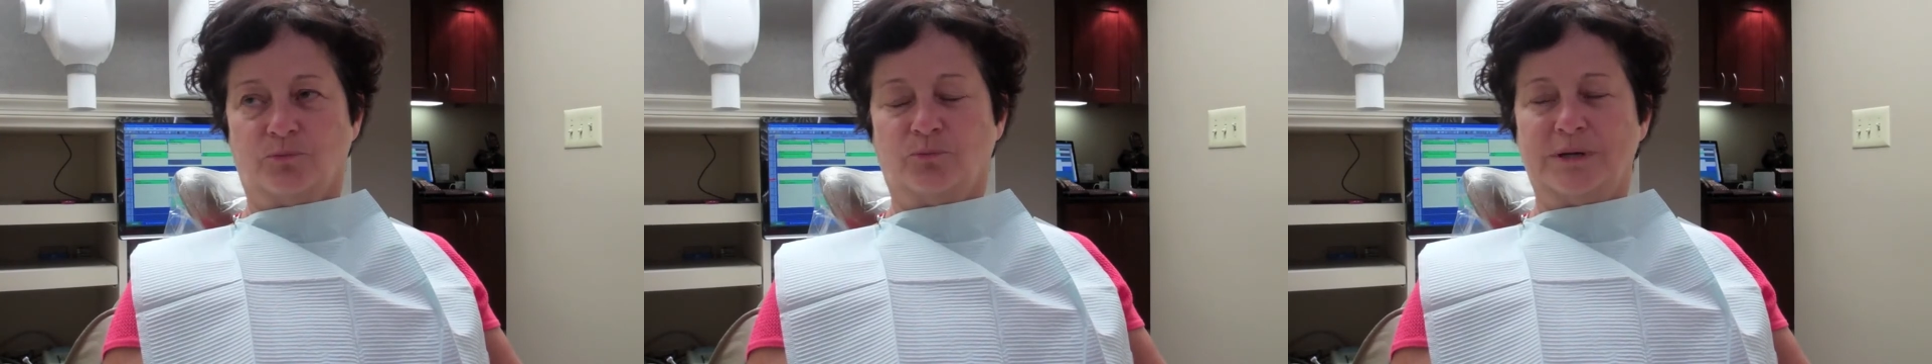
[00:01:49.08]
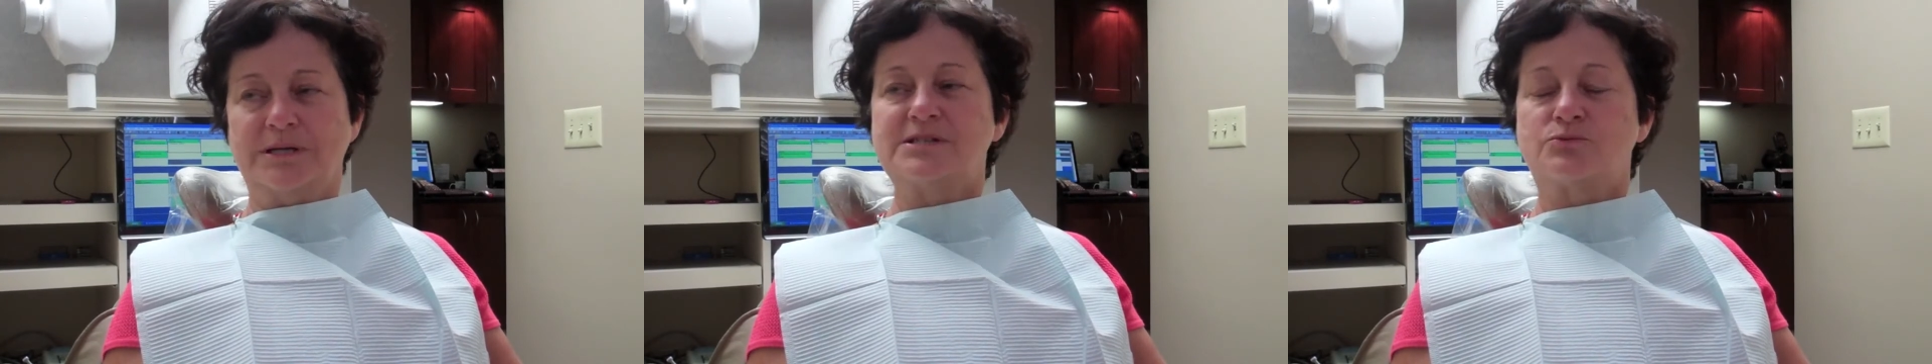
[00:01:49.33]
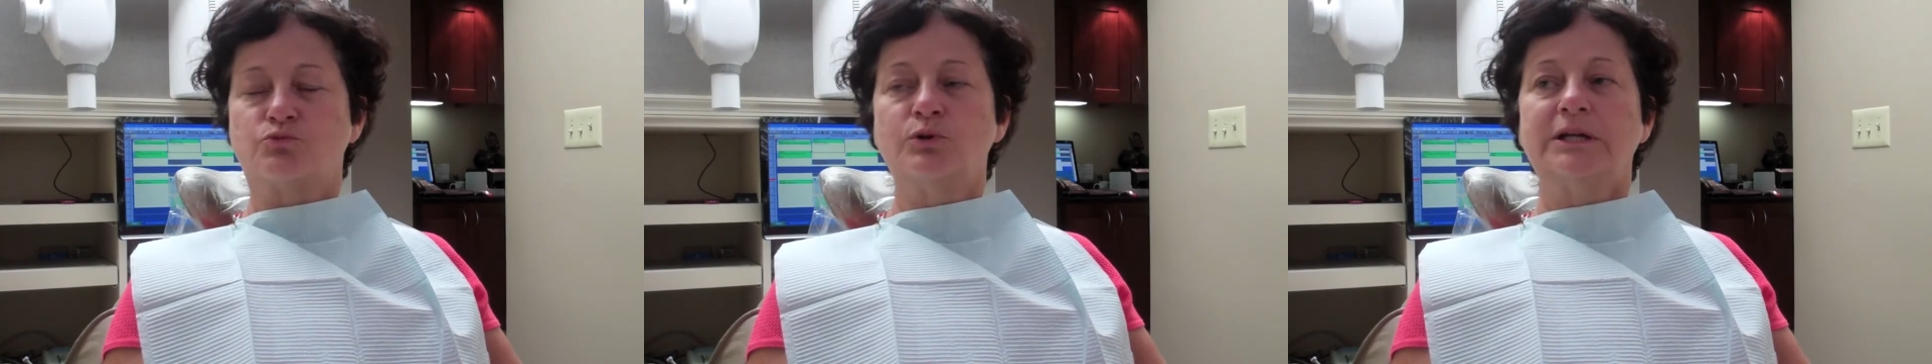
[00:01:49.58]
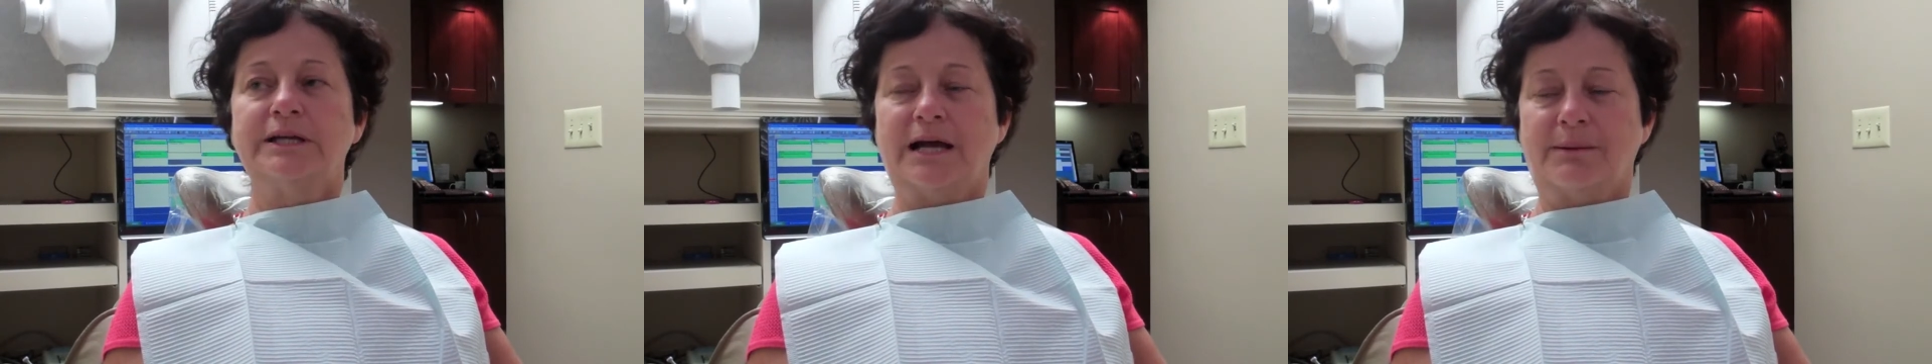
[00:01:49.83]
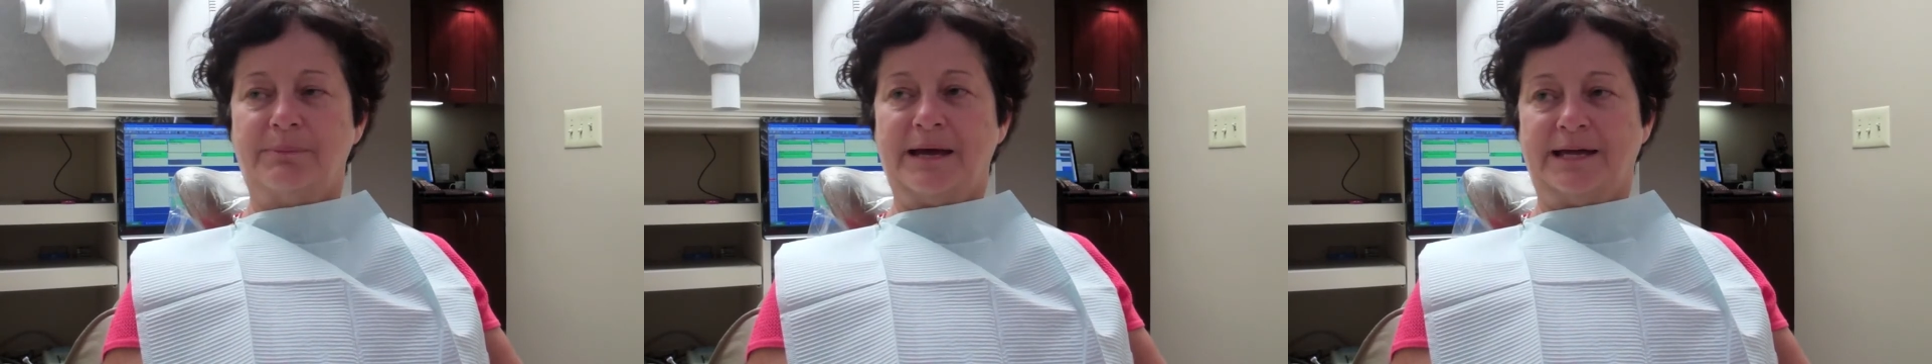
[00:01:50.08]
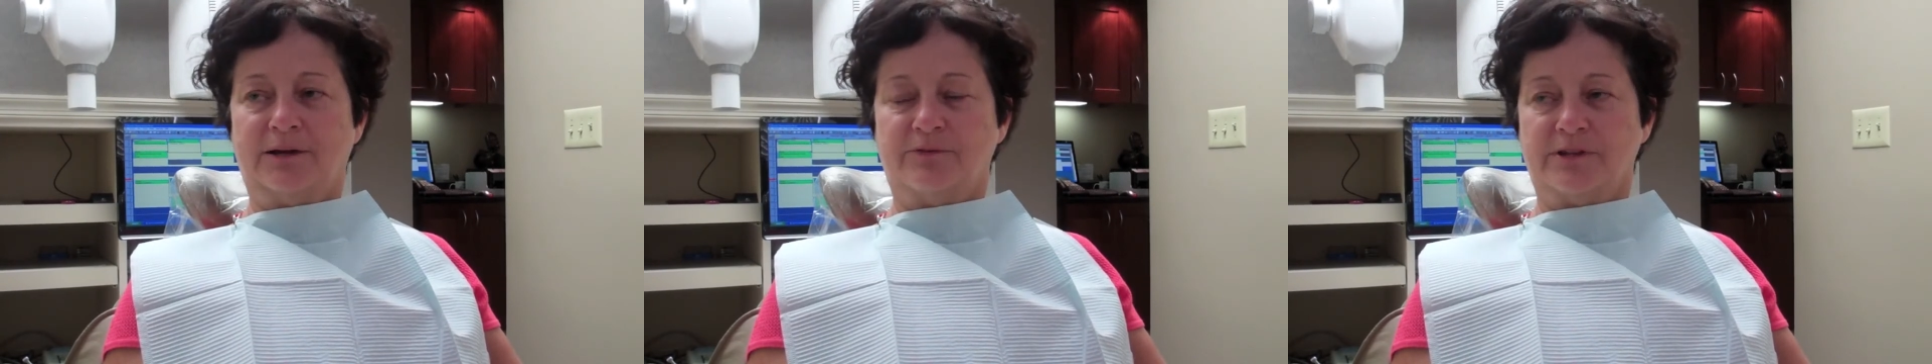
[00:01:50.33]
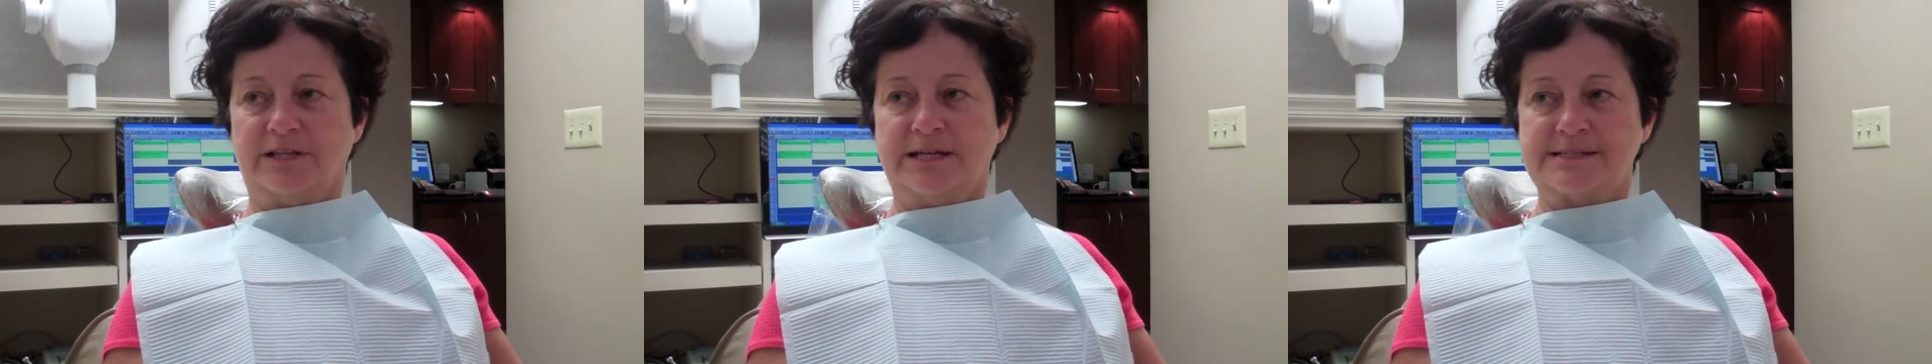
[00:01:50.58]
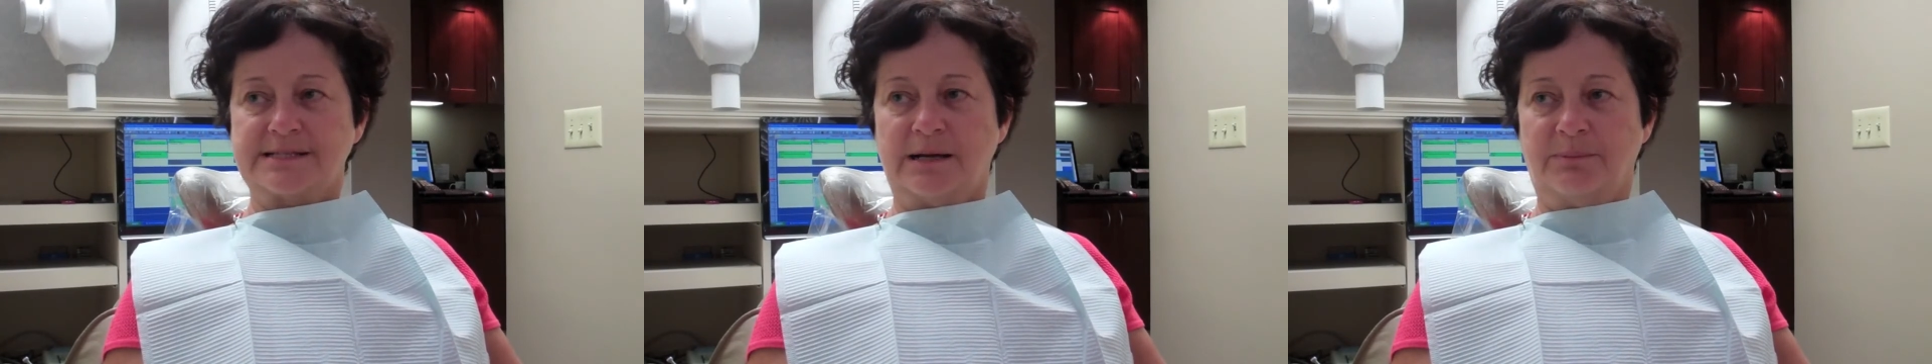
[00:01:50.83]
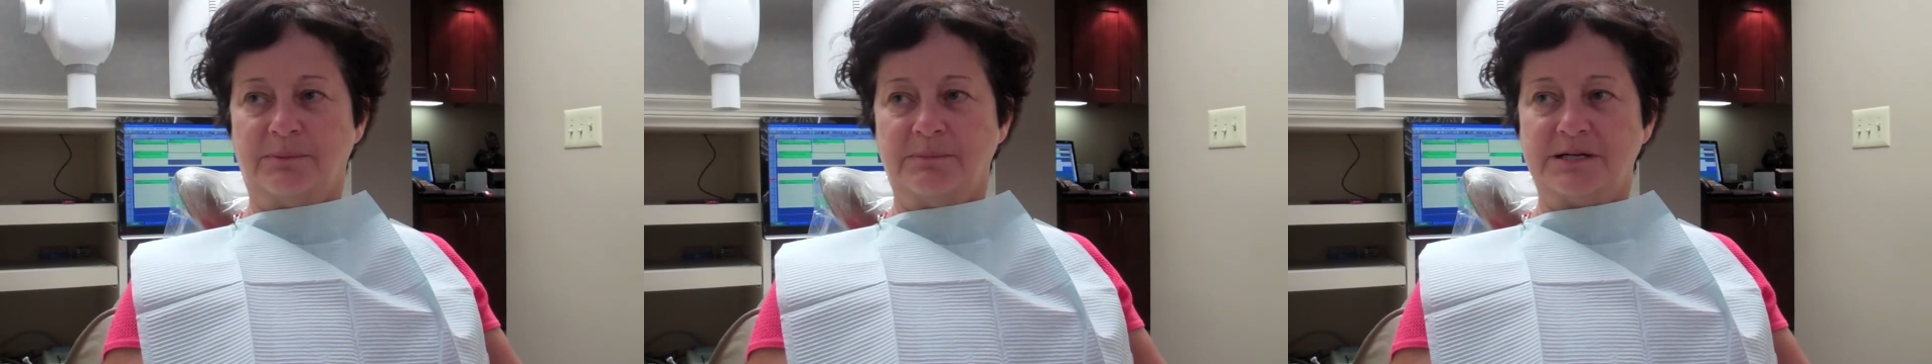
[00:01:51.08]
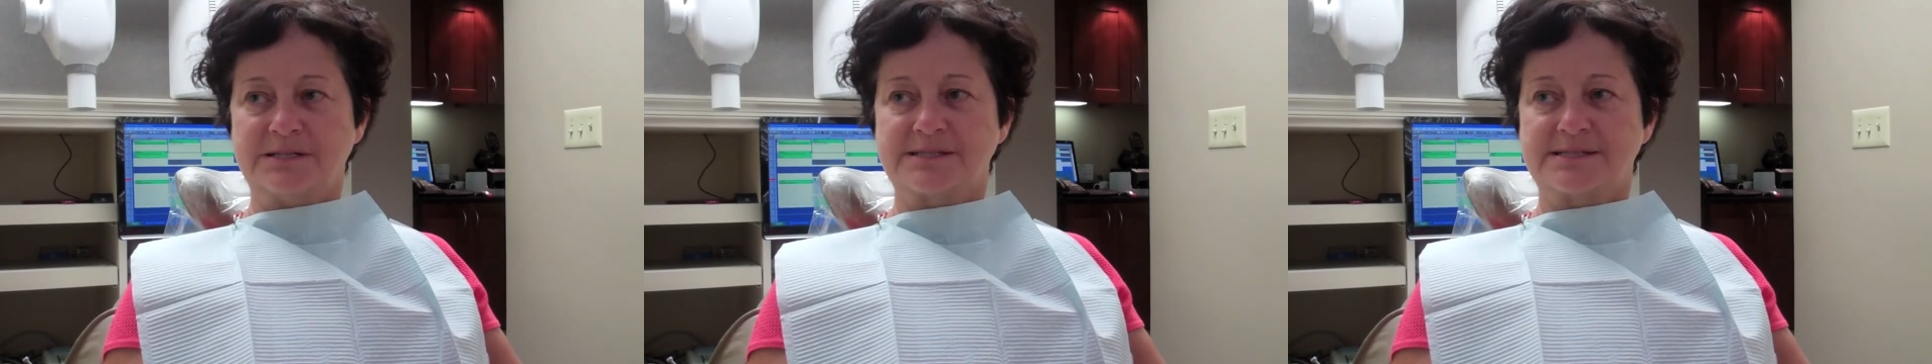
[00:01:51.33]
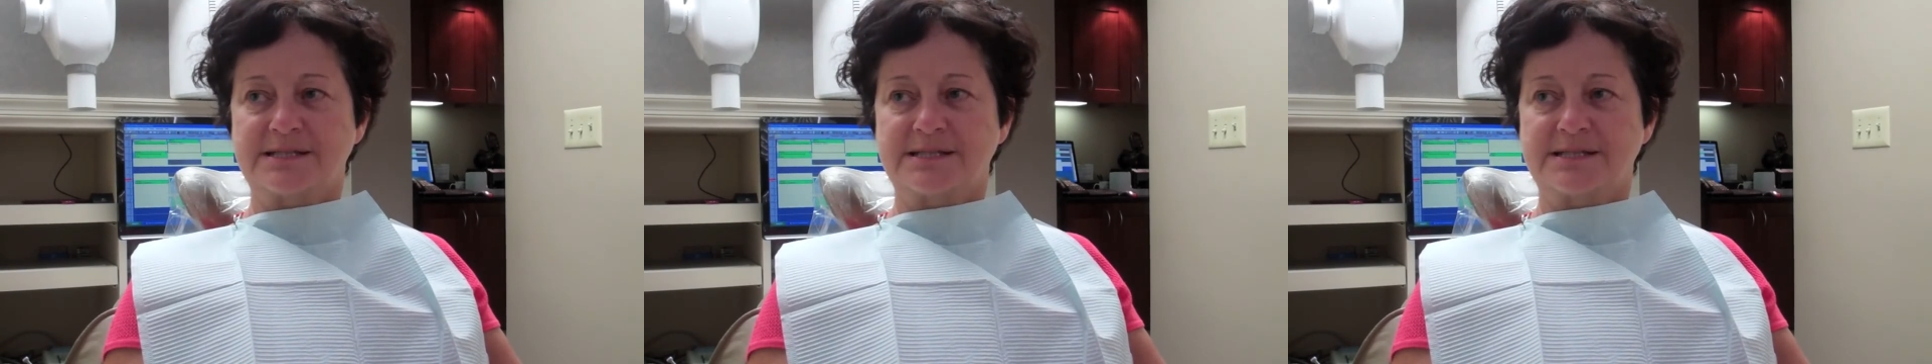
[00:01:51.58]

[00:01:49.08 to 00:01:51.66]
When this really got bad over the last couple months.